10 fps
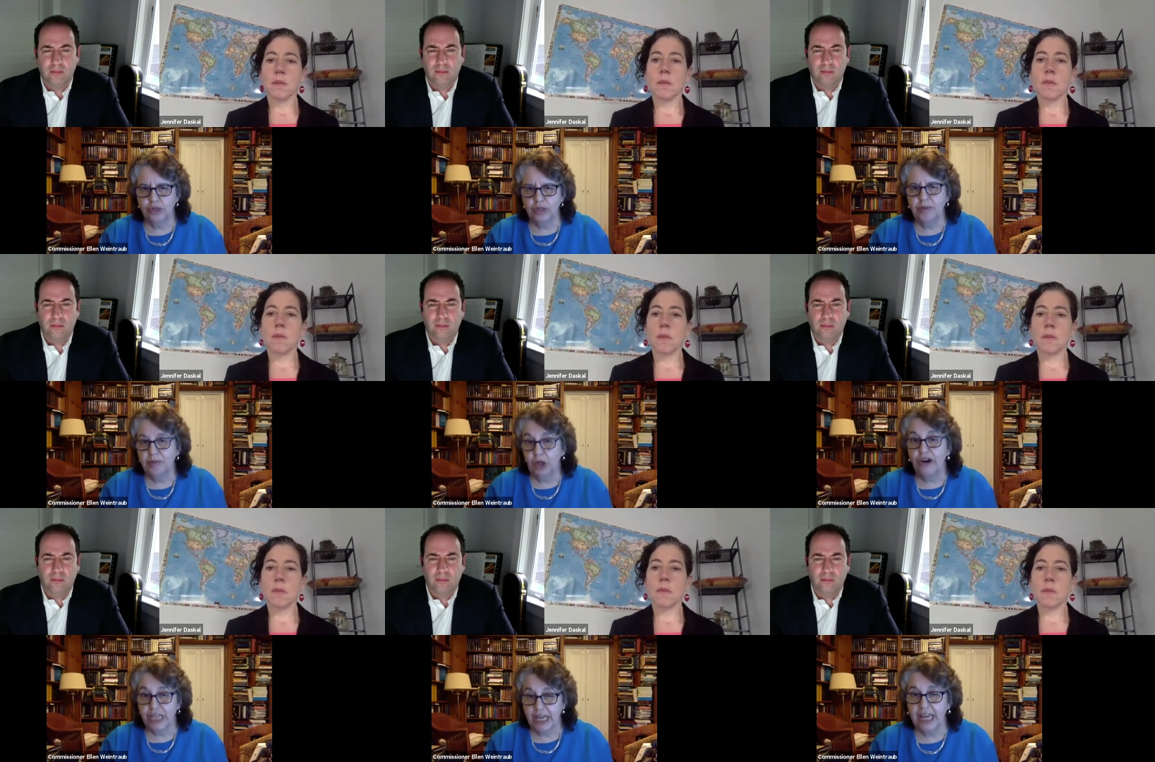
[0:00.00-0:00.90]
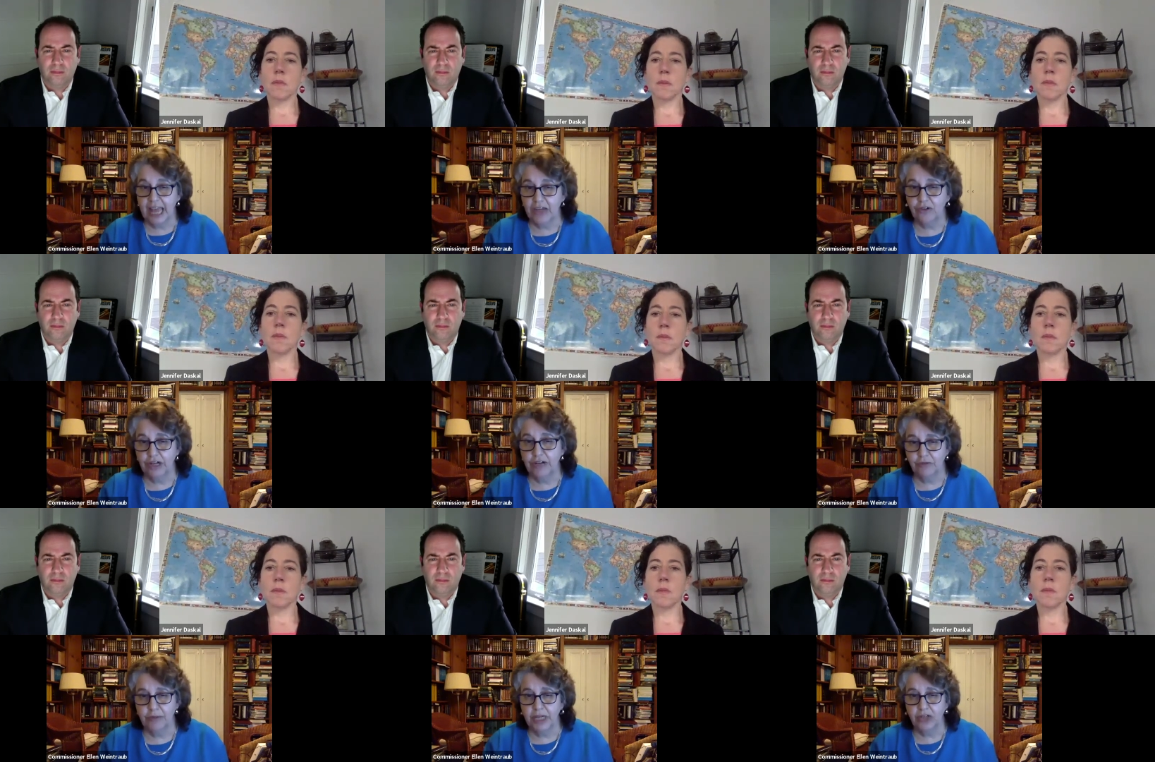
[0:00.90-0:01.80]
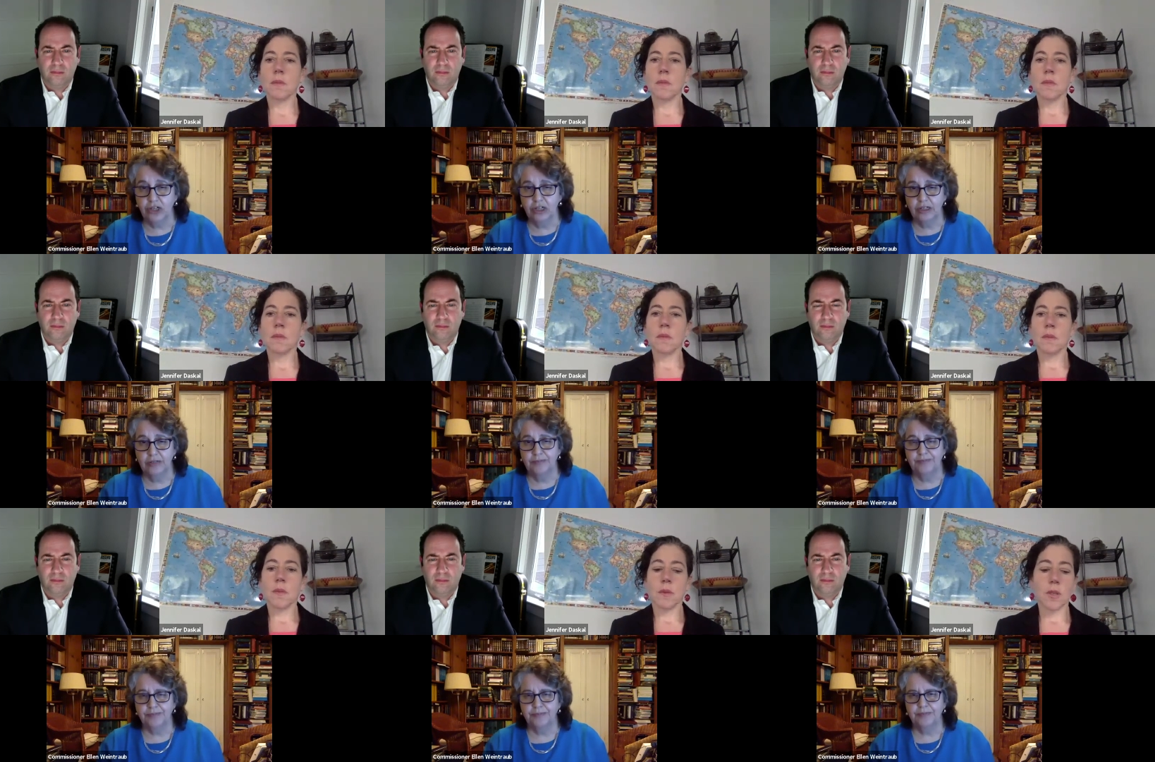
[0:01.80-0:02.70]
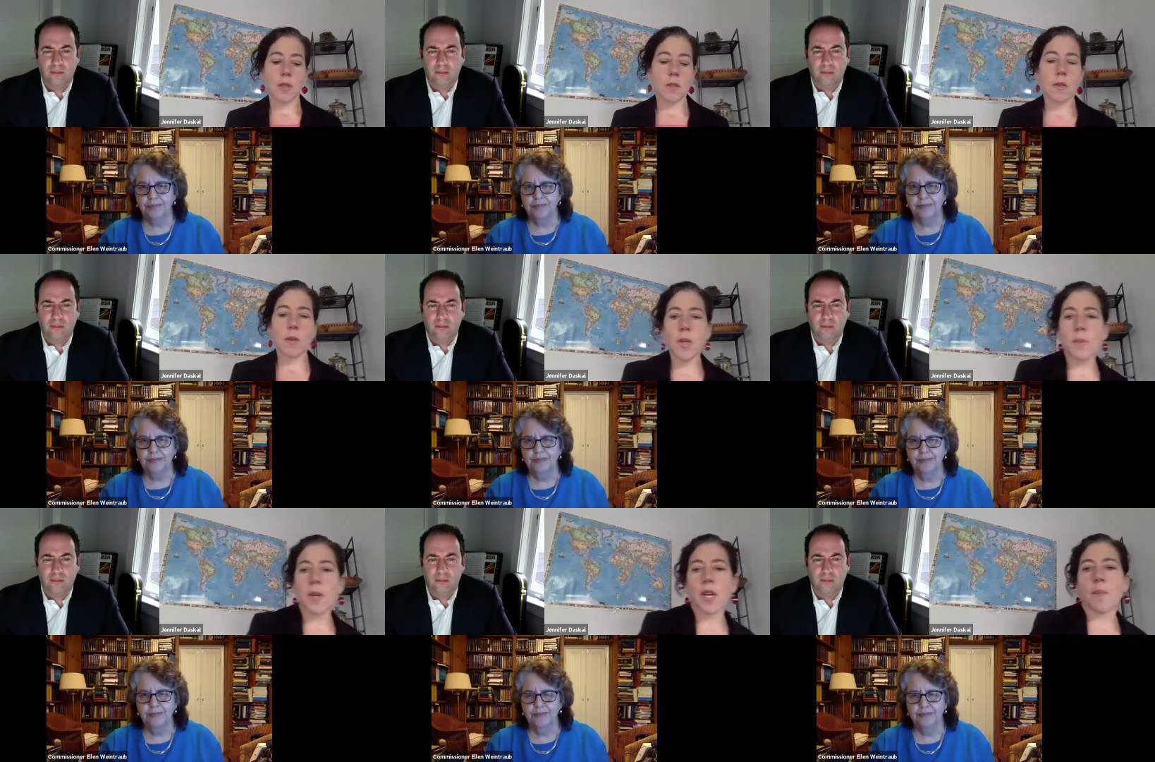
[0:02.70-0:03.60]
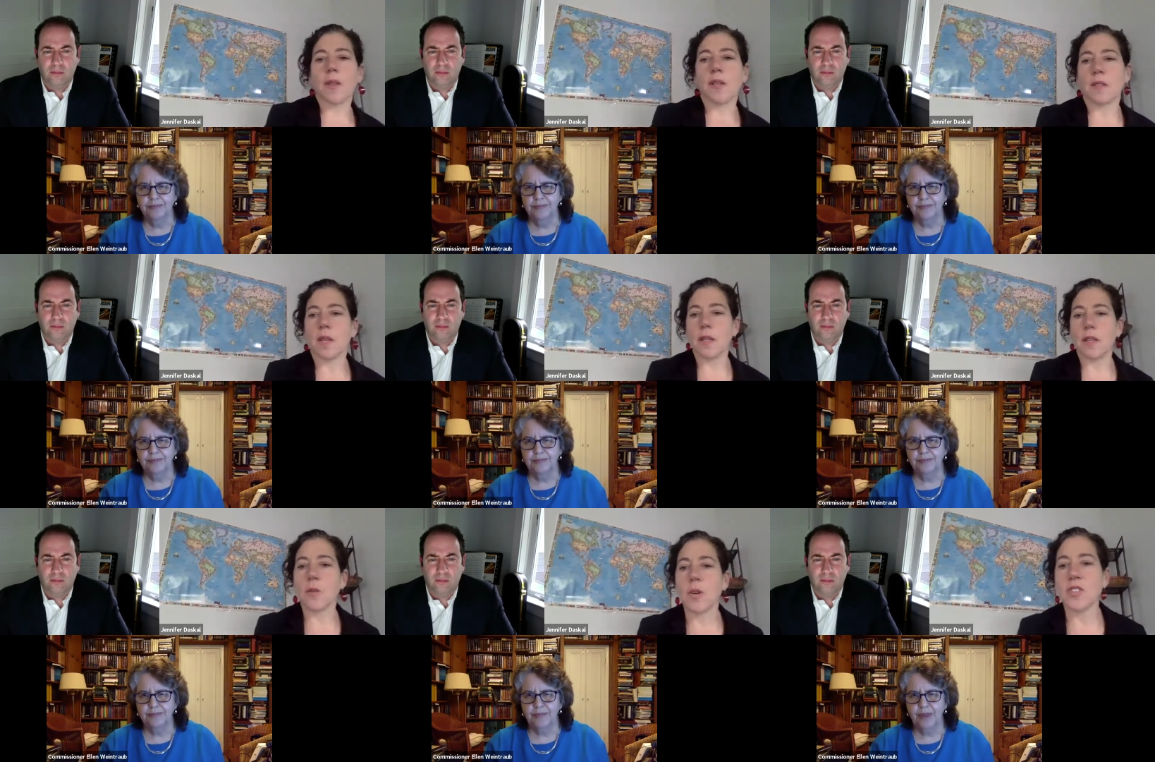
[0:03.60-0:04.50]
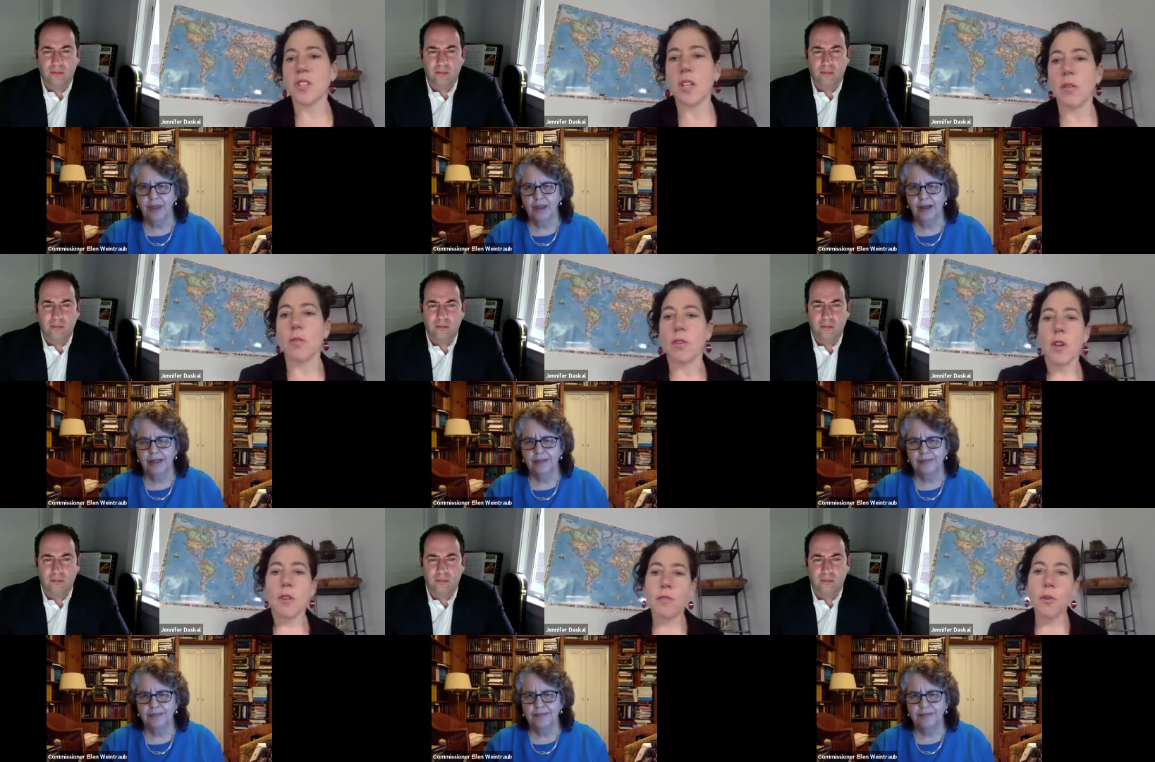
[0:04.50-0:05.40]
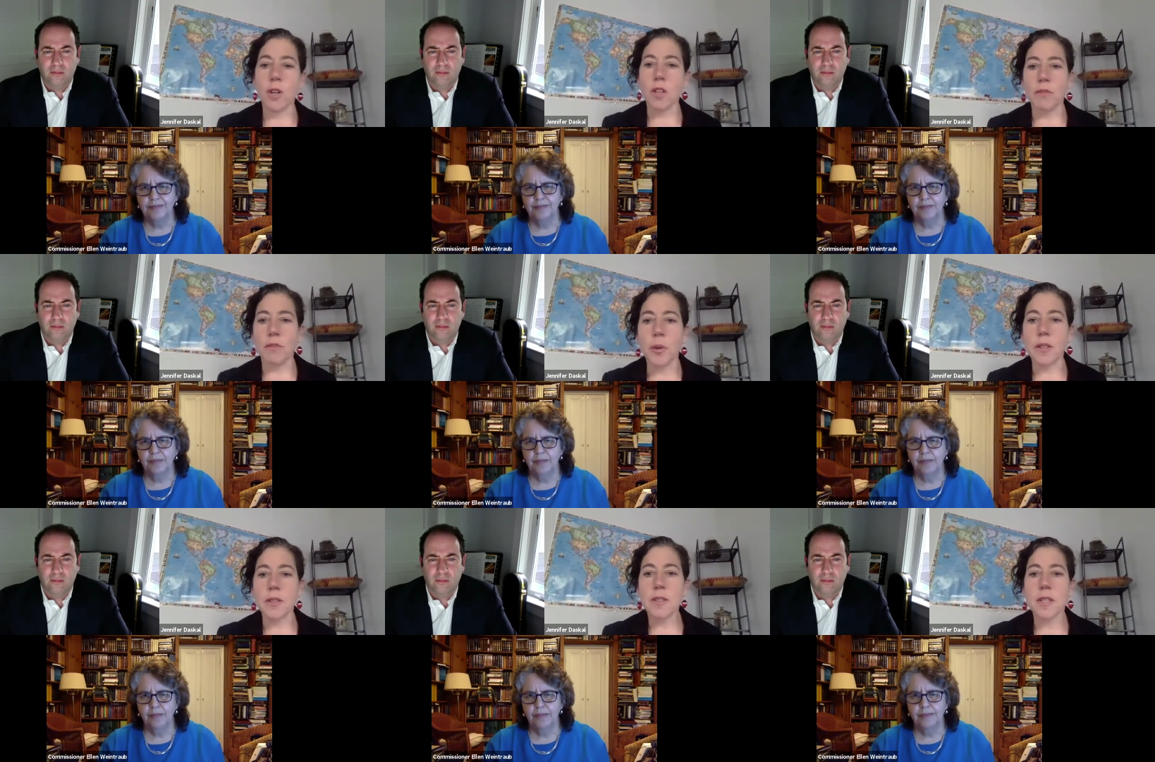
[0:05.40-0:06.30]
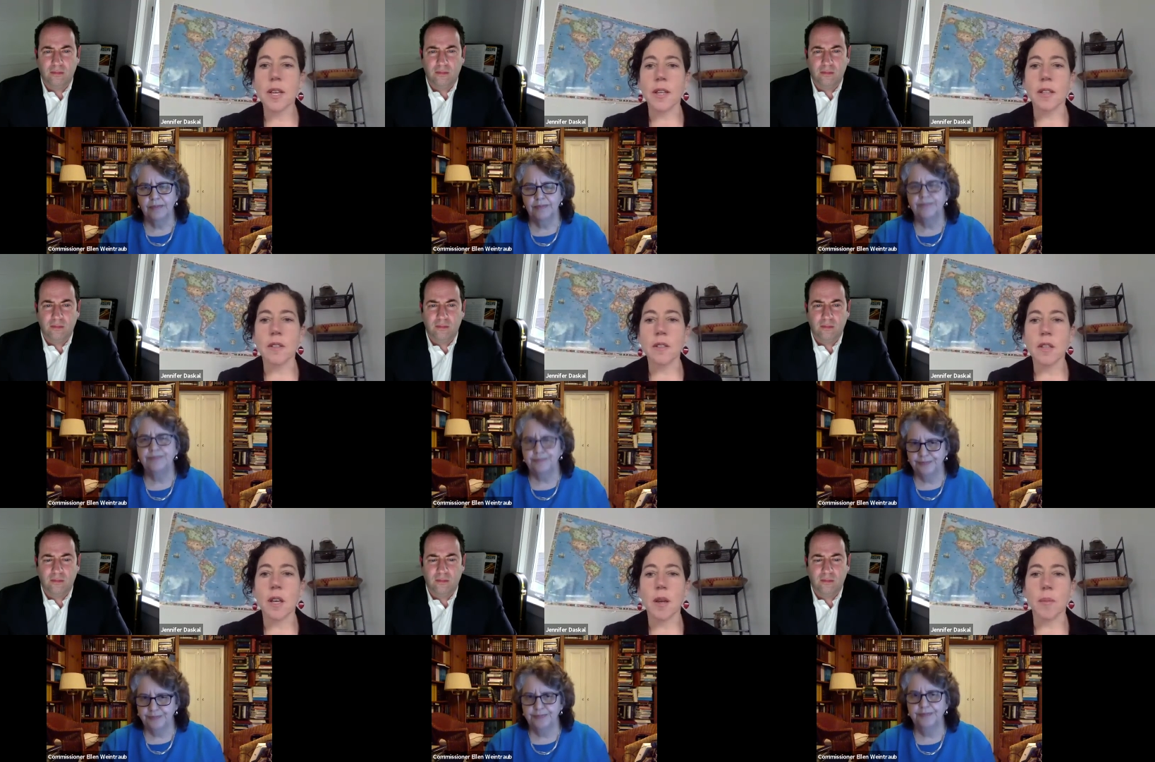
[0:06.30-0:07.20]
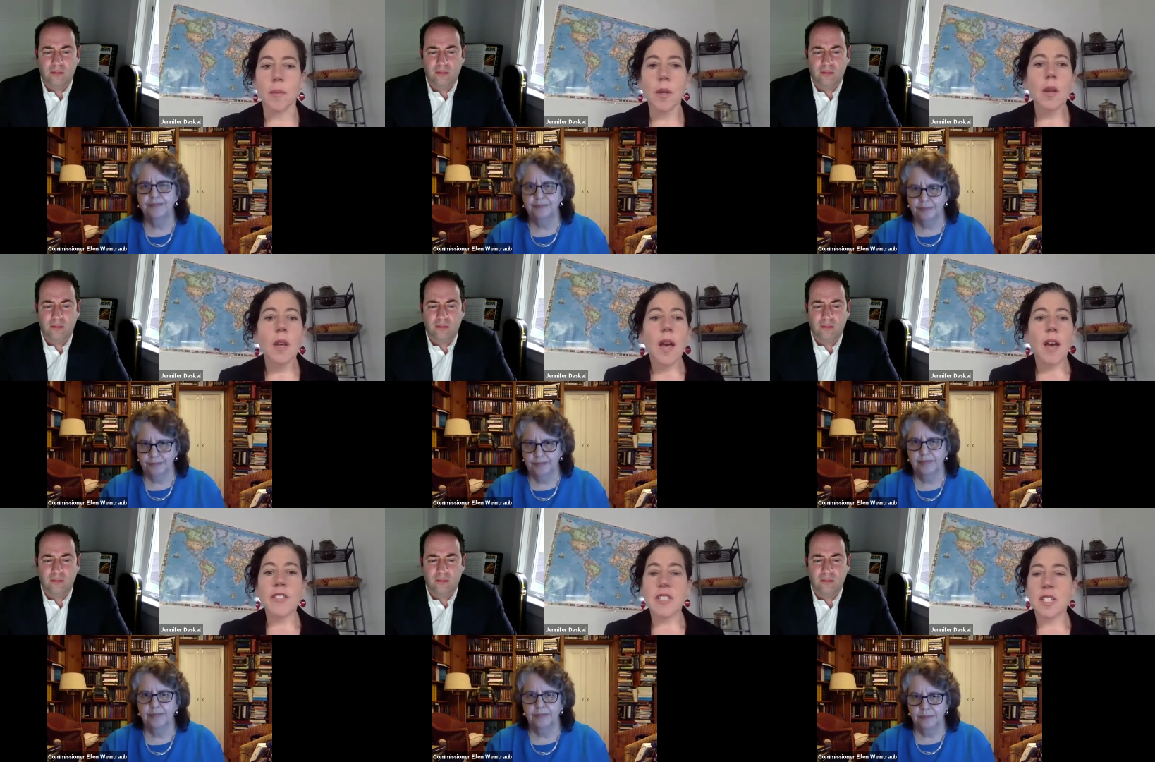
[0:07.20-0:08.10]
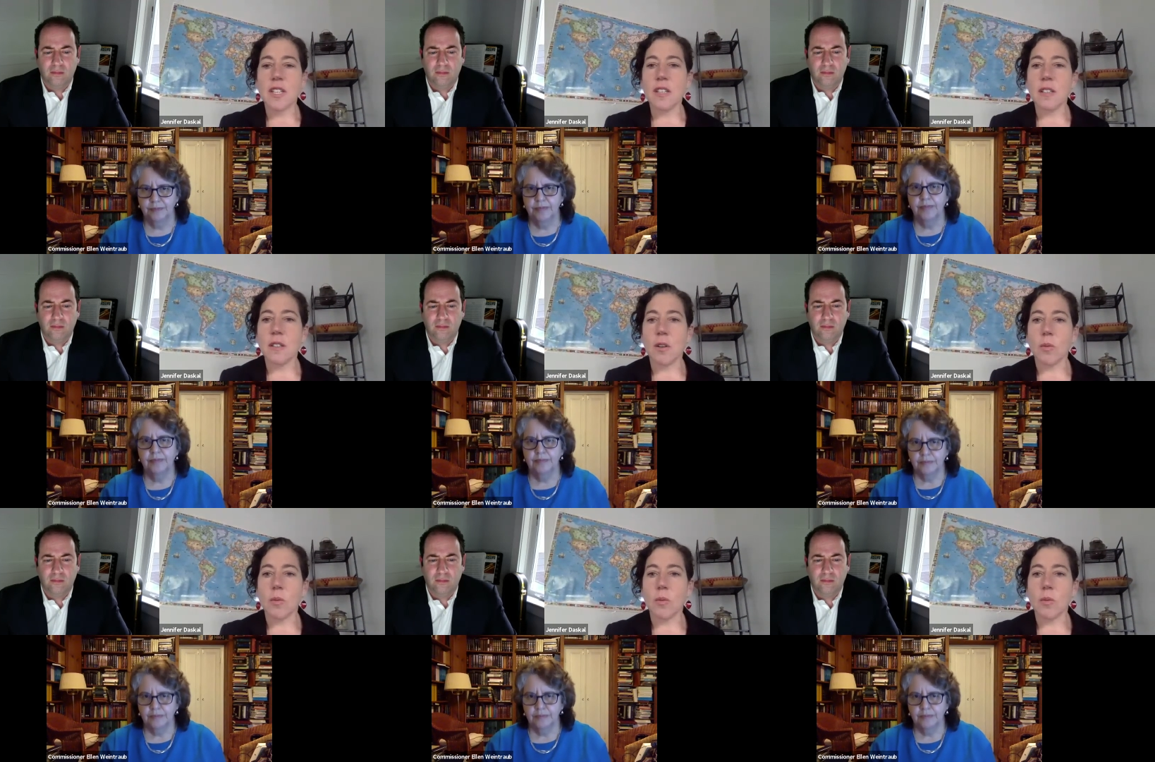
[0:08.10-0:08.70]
Speaker 1: that people are getting accurate information.
Speaker 2: So I want to pick up on this on this question of foreign influence, and um, obviously, you know